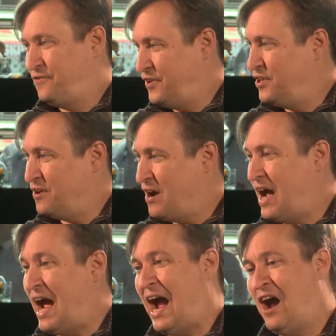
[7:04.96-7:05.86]
figure
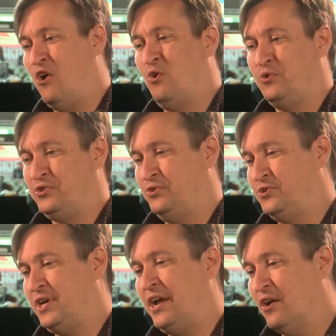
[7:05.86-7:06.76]
out how to
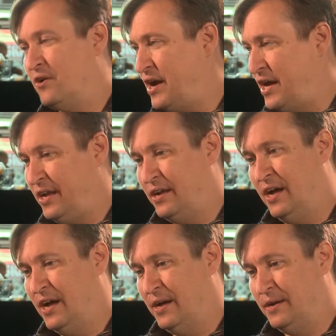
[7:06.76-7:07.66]
say, all right,
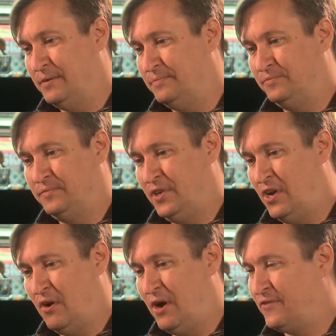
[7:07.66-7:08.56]

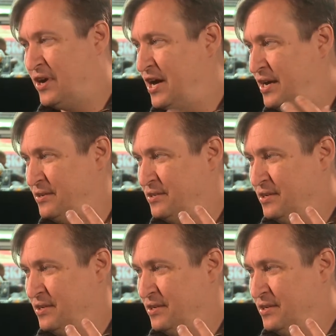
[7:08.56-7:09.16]
I've got